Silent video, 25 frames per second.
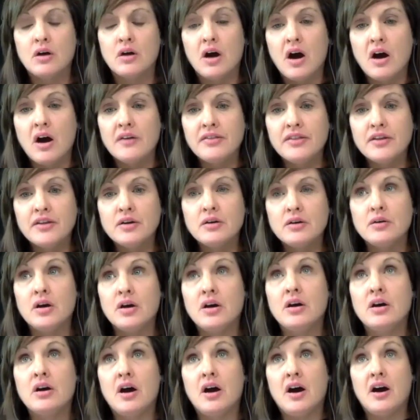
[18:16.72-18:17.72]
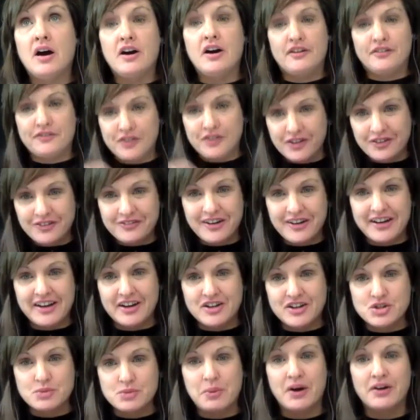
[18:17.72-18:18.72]
on the, for a financial
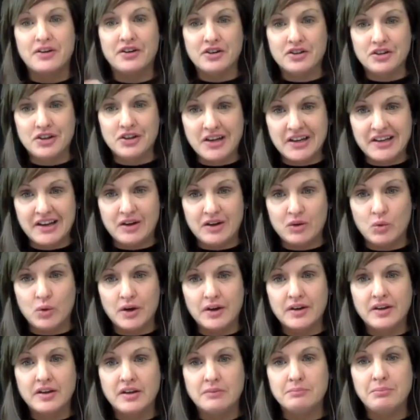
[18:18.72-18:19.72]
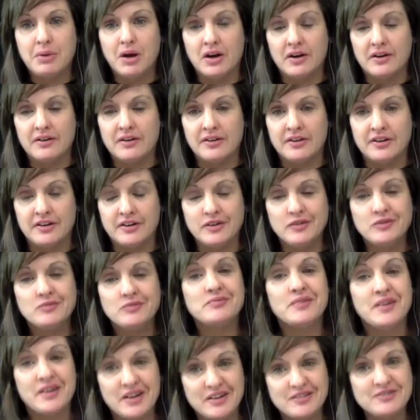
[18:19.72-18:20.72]
partner, looking at a working partner
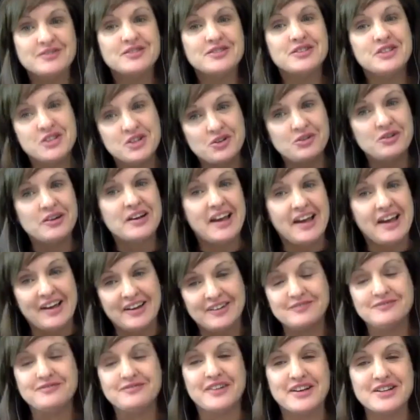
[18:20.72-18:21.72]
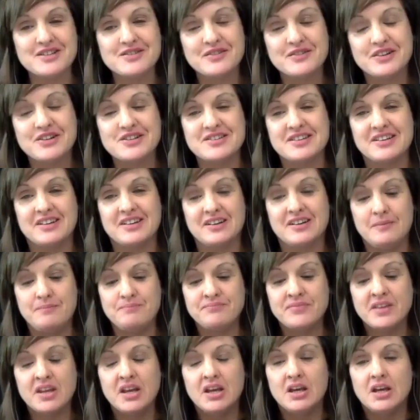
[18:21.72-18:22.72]
and, again, vice versa,
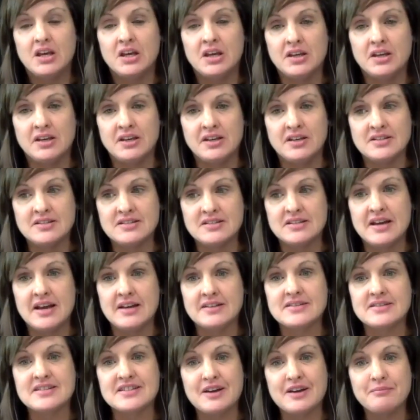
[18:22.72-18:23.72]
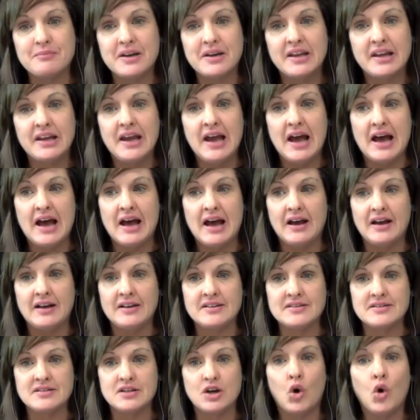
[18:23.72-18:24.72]
is that somebody has
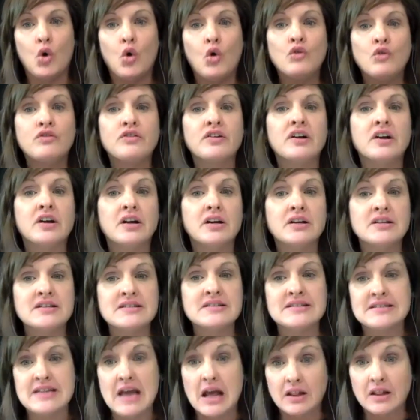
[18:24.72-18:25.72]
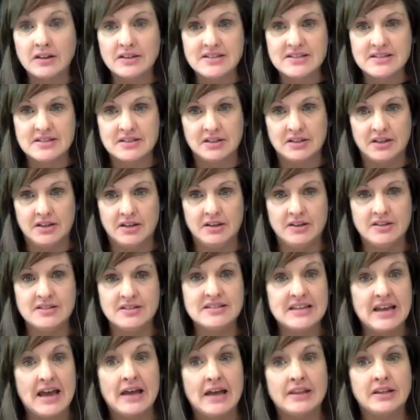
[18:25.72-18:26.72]
overzealously
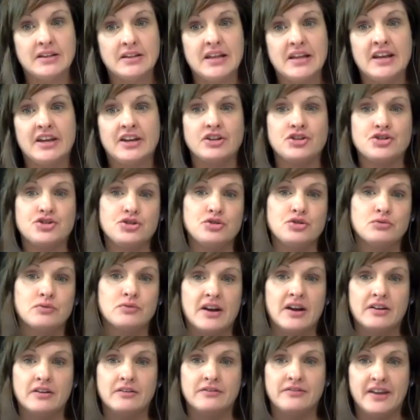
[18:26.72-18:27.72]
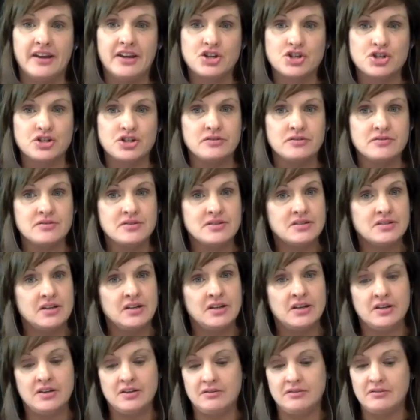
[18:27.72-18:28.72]
said that they could do renovations
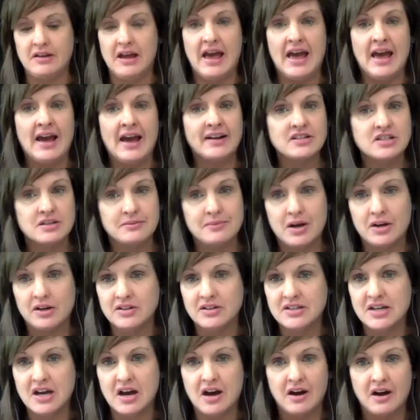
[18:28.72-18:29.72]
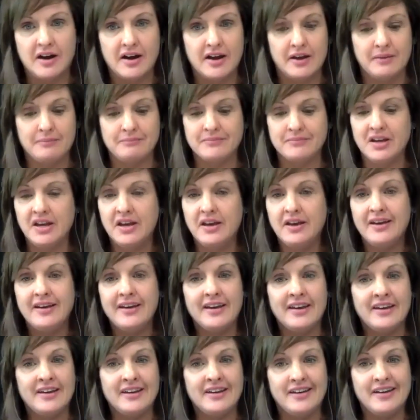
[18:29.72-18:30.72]
in X amount of time
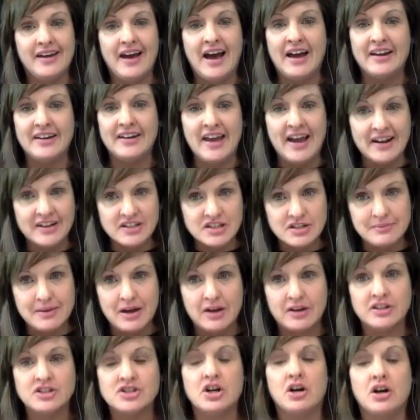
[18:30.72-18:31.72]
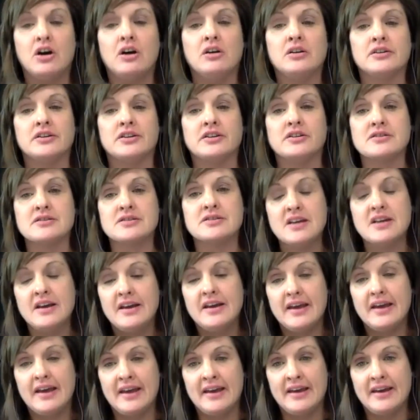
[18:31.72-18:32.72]
at X amount of dollars.
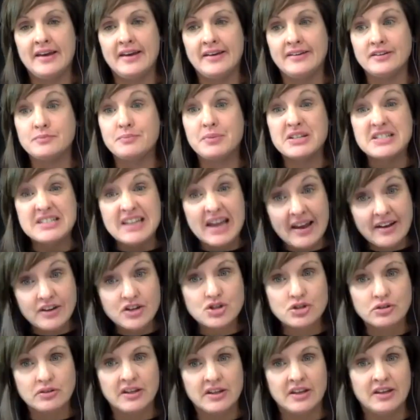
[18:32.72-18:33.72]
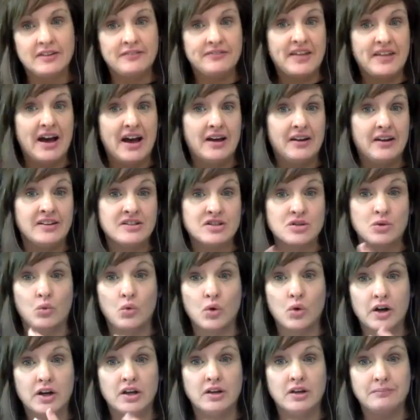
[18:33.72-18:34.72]
And potentially, if that is a
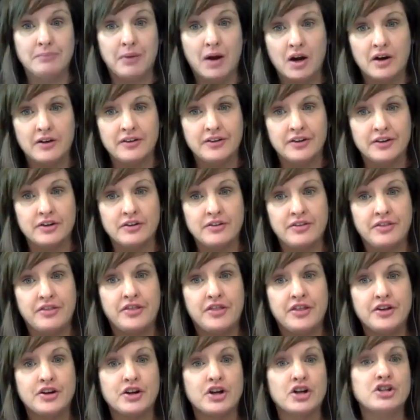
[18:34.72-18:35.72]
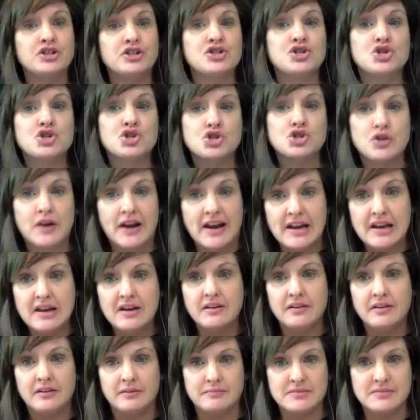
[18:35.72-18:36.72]
working partner, they're constraining
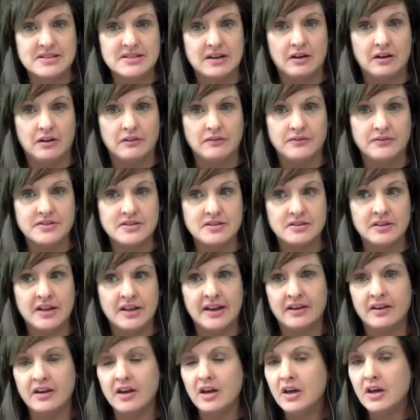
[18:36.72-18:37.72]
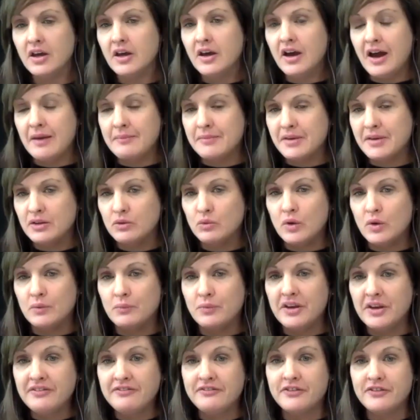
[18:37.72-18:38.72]
themselves. When
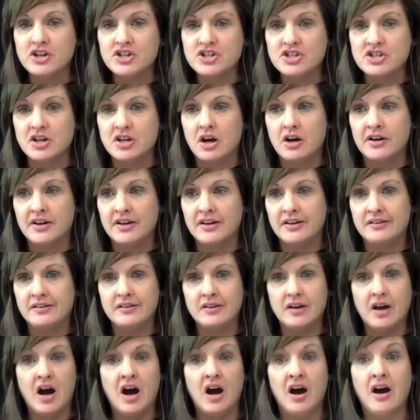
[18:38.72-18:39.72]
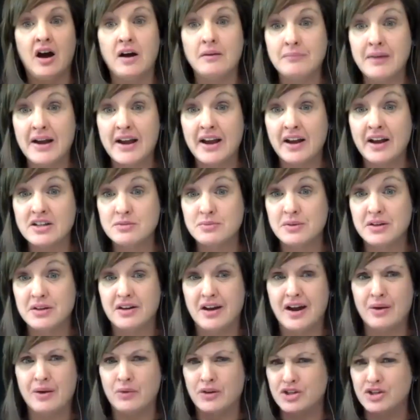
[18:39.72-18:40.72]
we first started, my husband and I
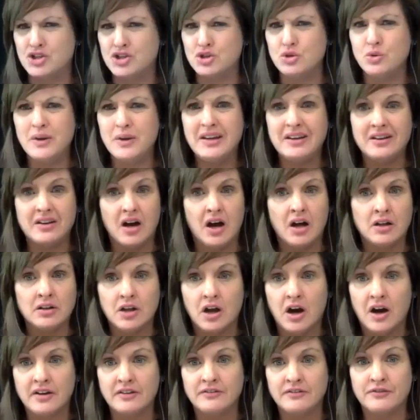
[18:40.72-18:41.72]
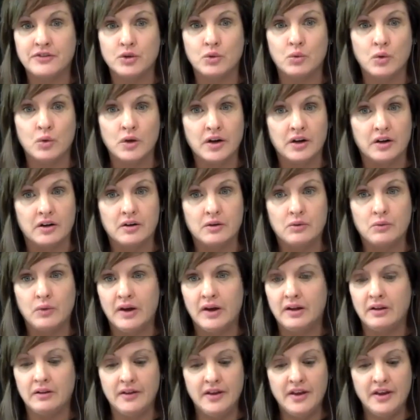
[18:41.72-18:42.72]
were doing a lot of the work.
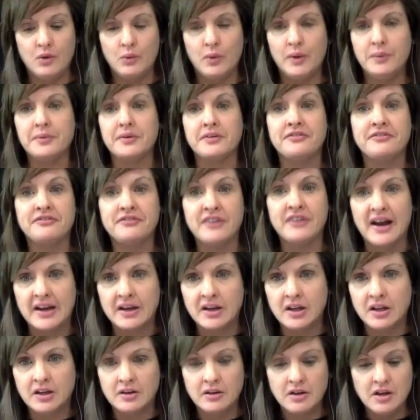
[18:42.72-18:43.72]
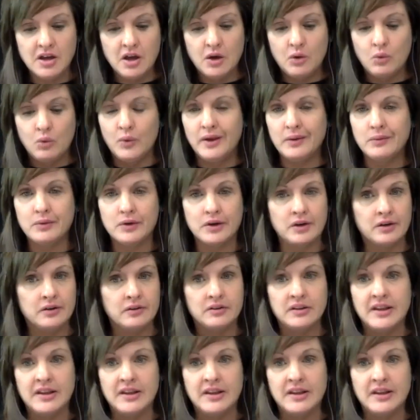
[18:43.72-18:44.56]
Well, we were fighting. We were